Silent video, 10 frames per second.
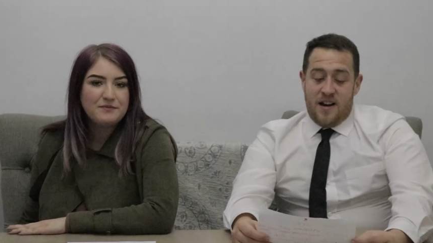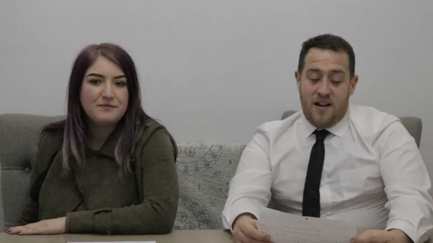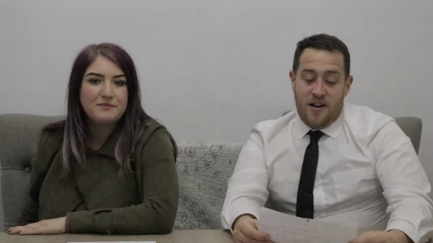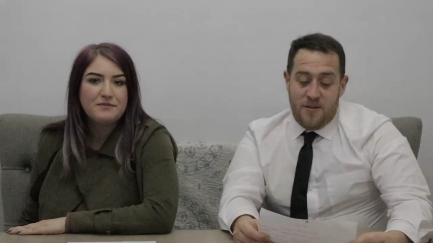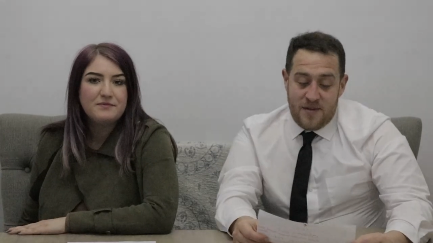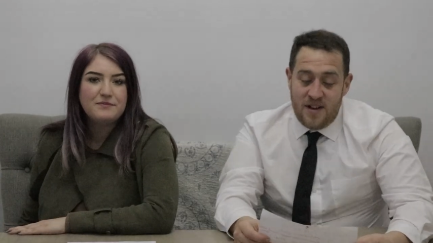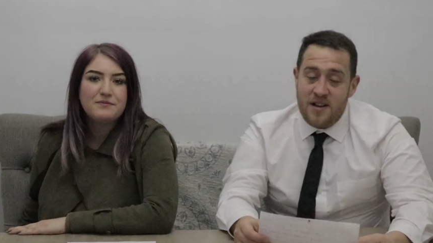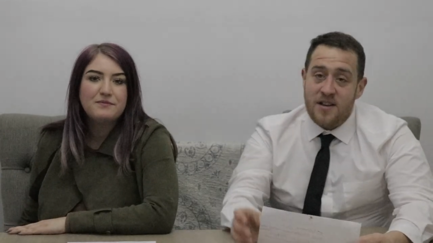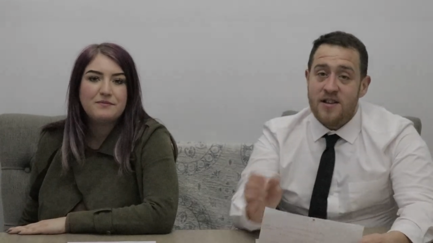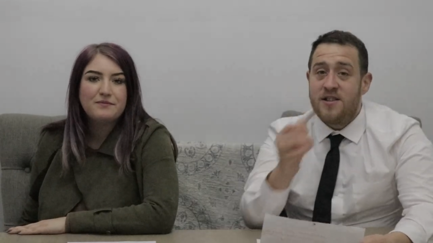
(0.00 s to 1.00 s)
Speaker 1: And um,
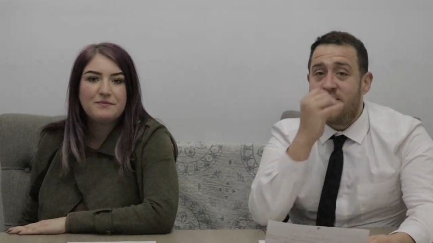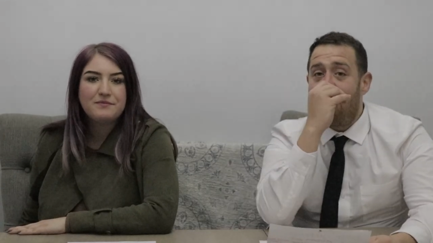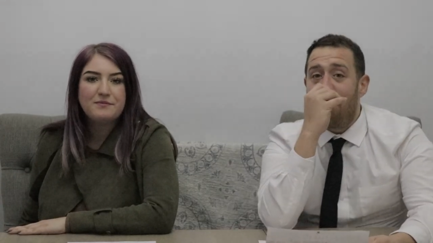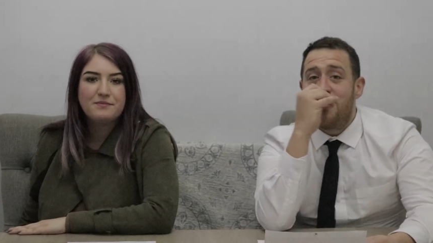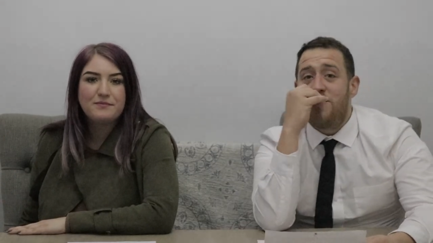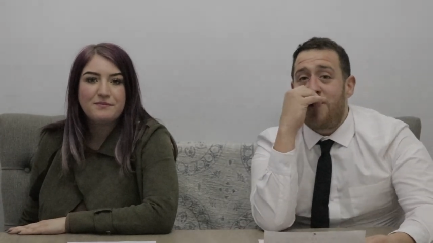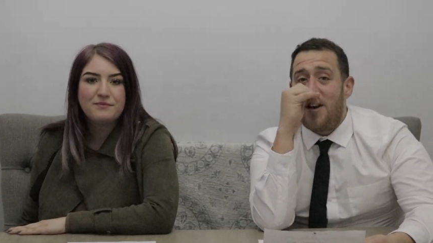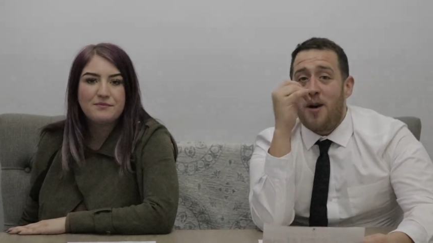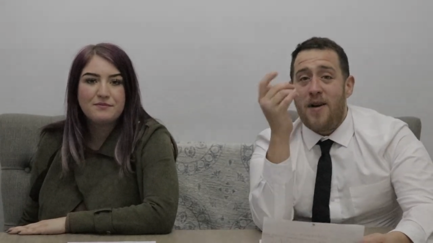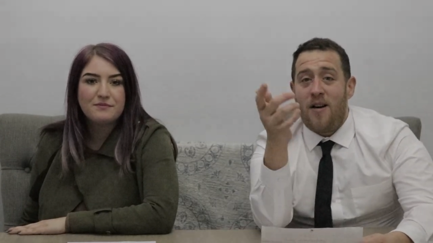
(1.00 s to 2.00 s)
so, what do you
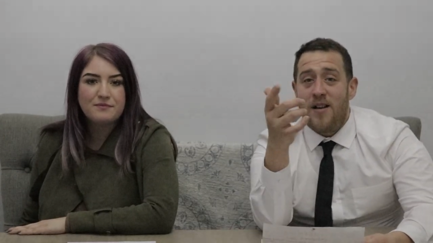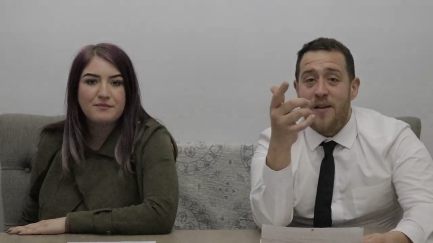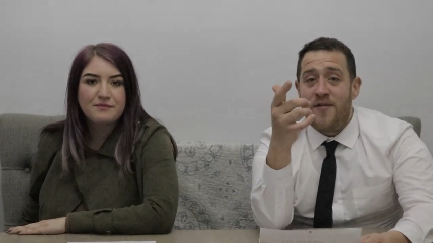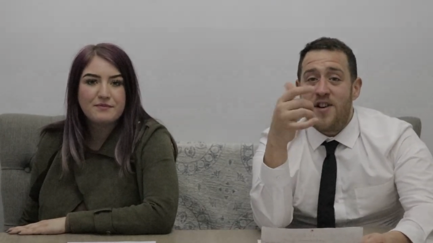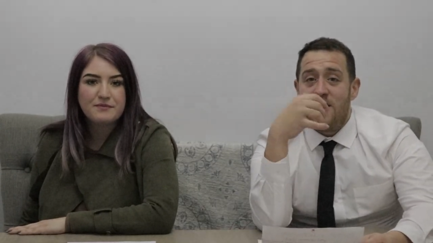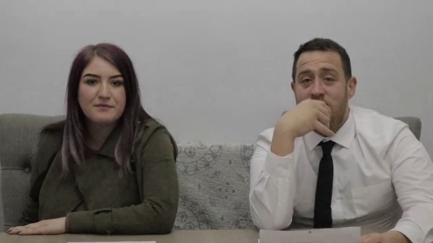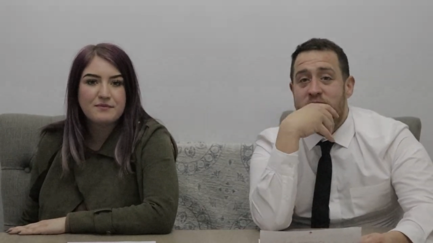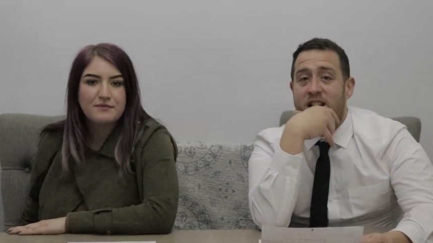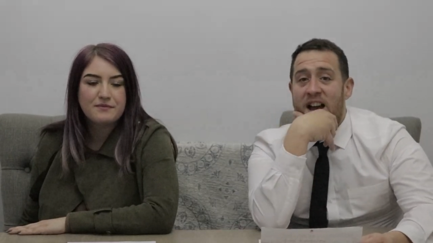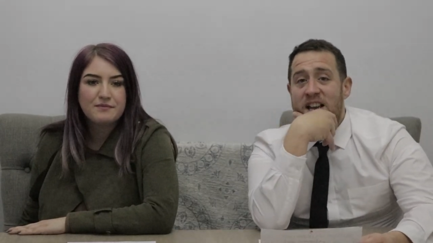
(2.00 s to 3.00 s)
think about them
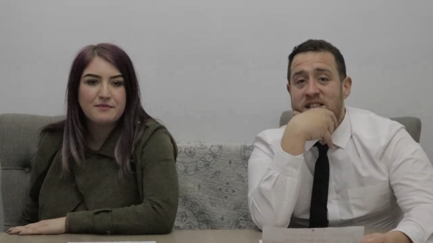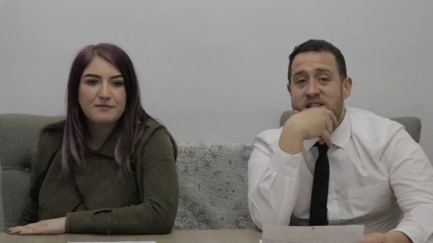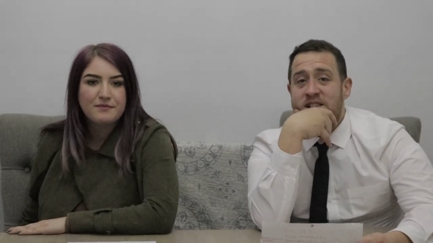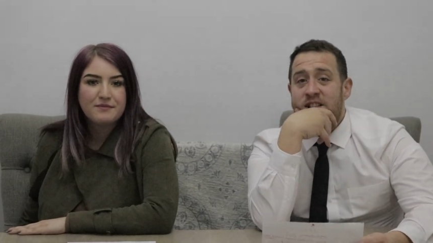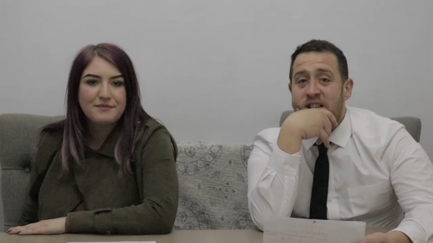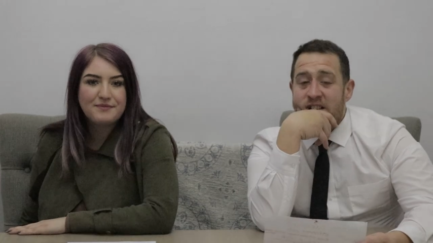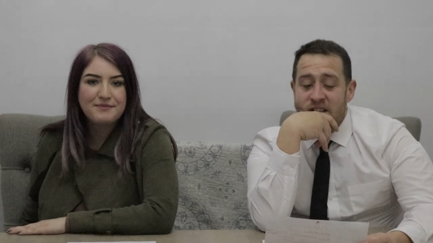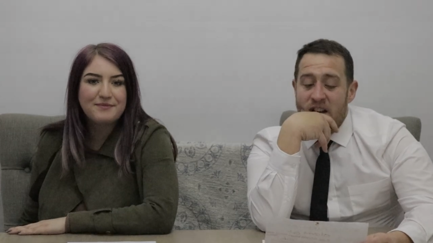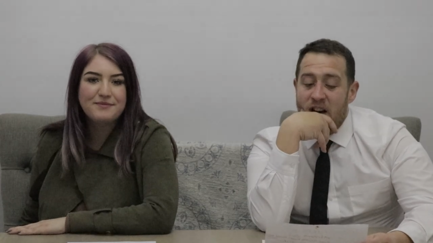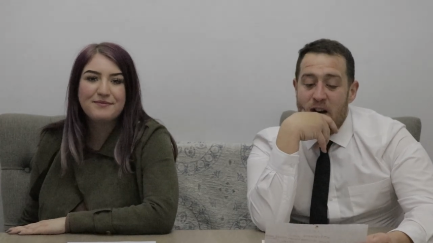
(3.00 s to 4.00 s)
videos, guys?
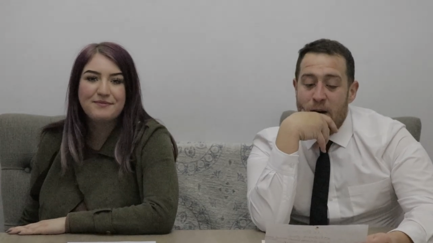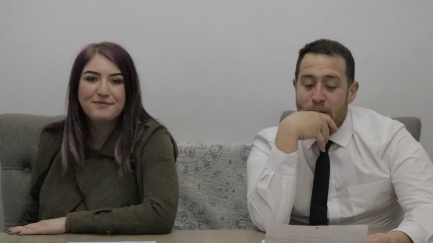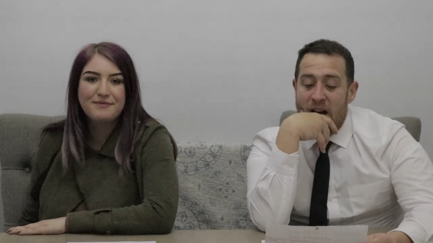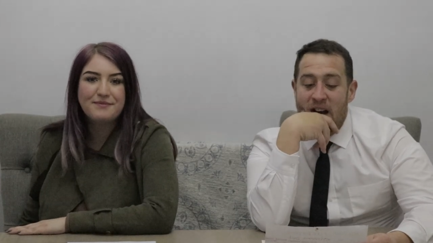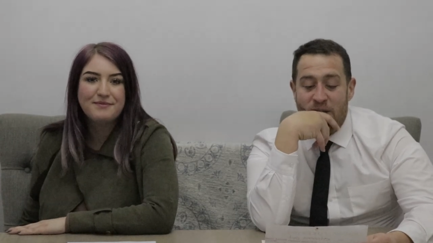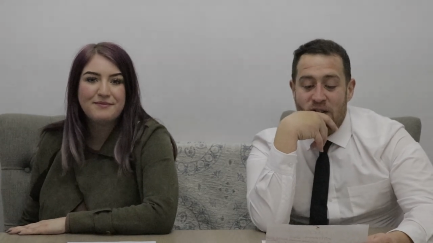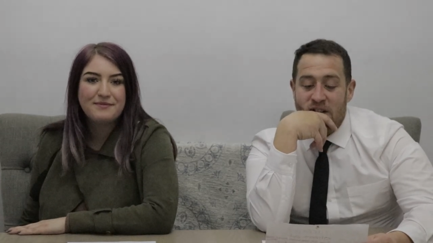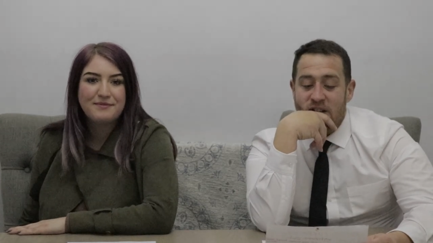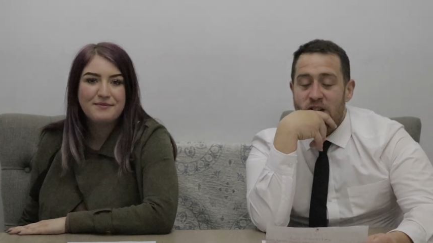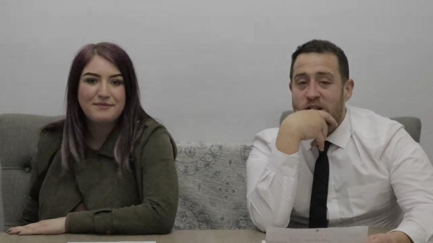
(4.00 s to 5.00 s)
Um, have a,
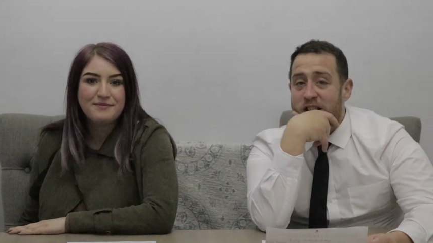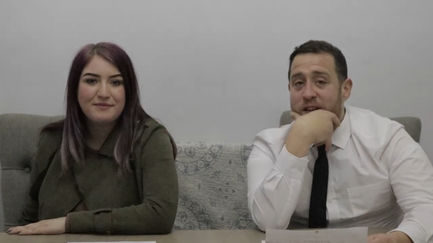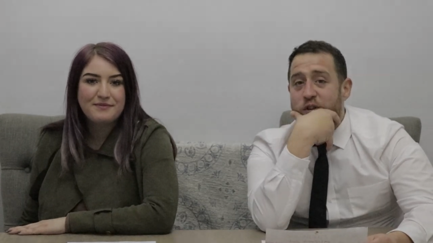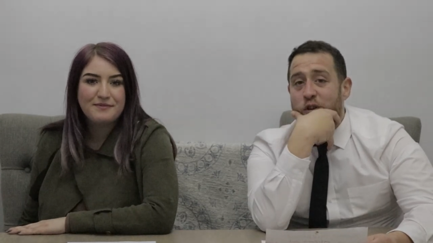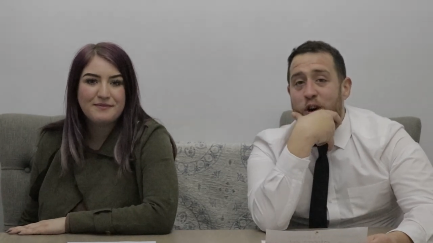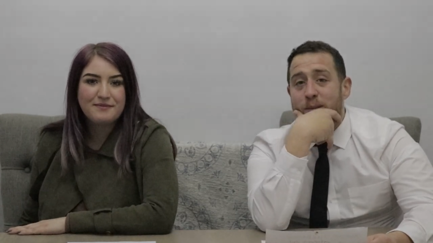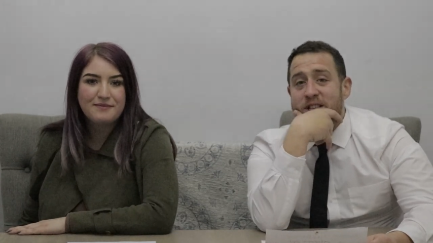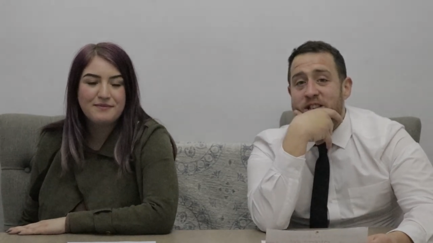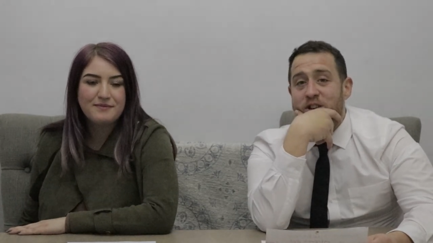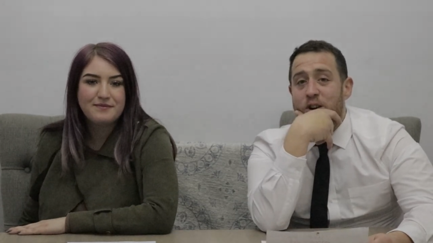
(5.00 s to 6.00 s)
leave your
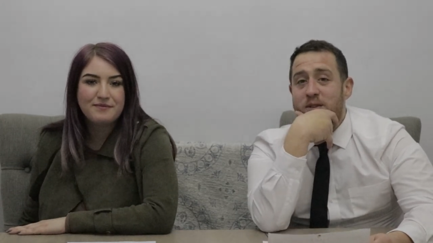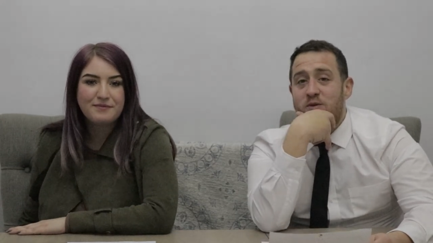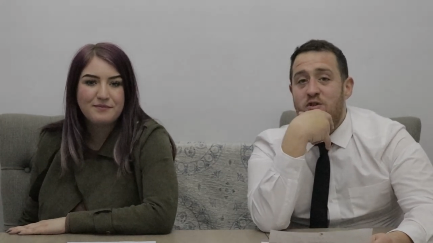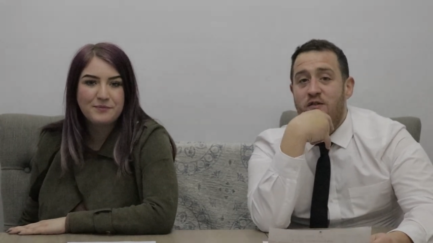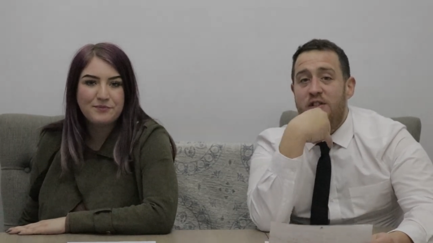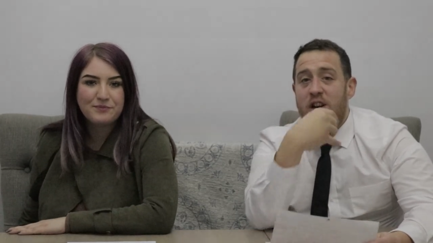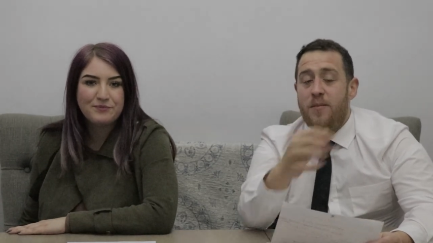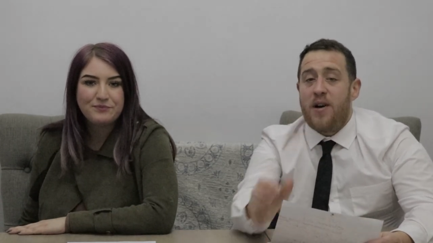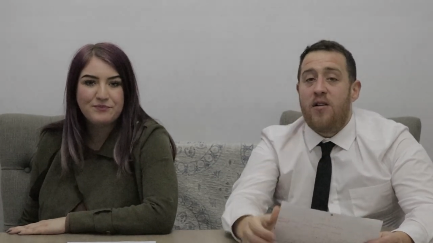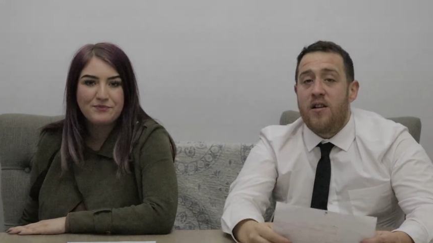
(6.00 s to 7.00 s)
comments in the comments what you think
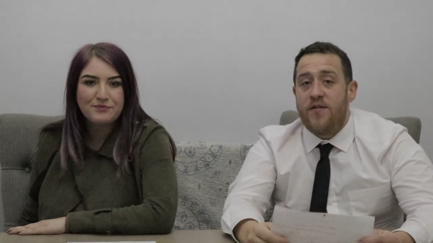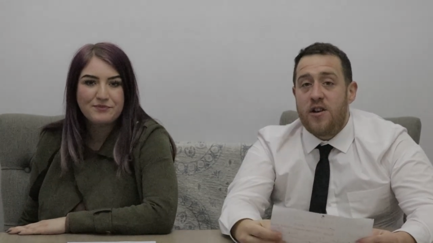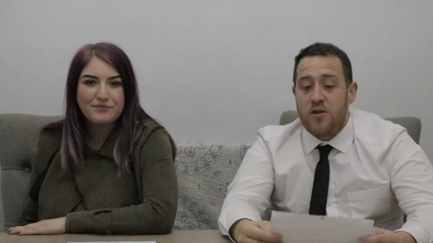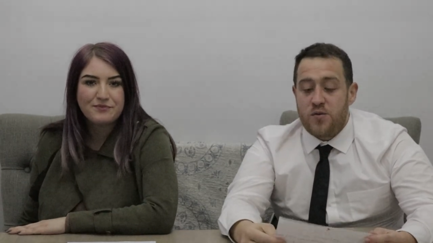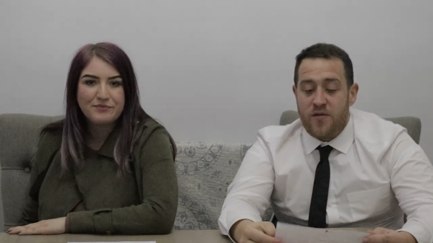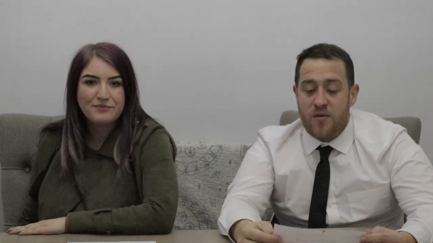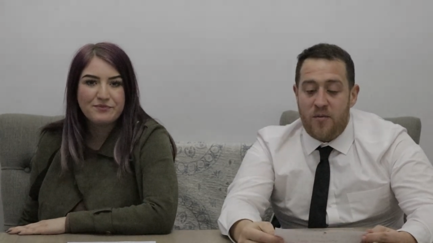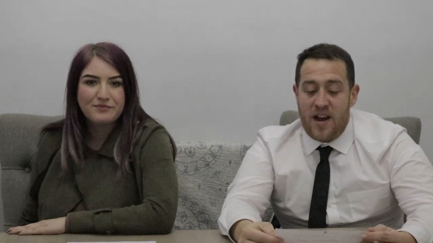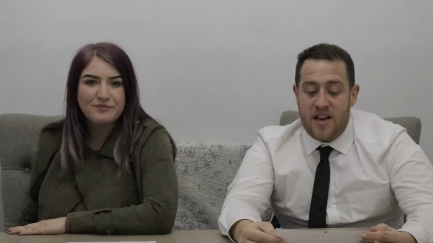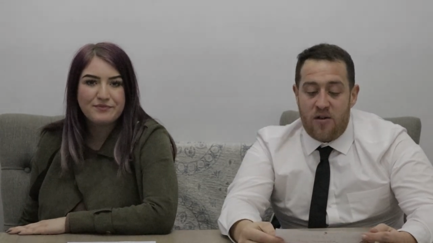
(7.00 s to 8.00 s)
about the videos we
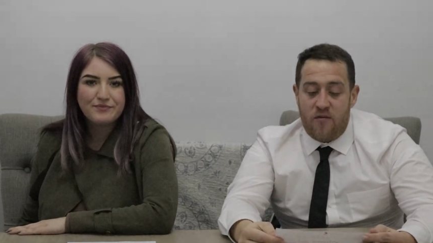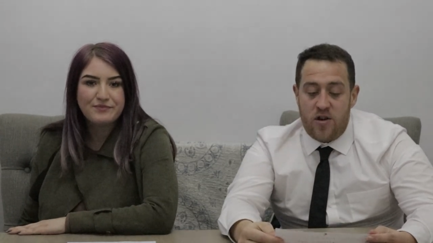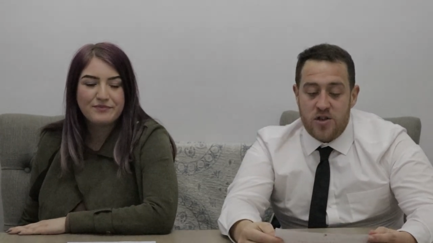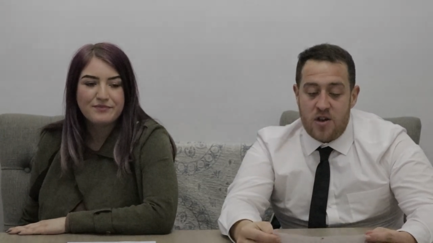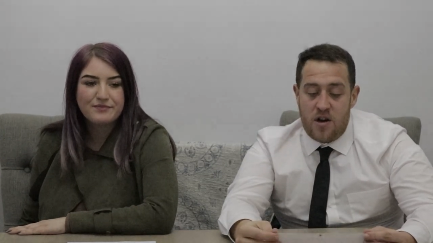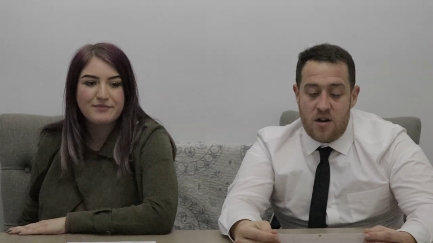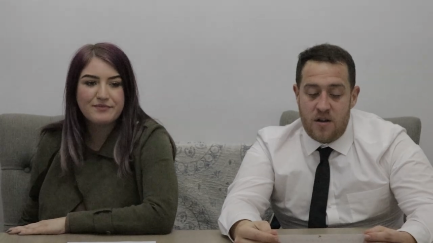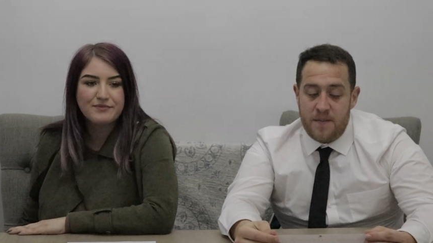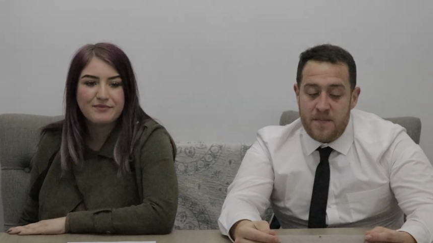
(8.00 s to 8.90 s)
provided on Russia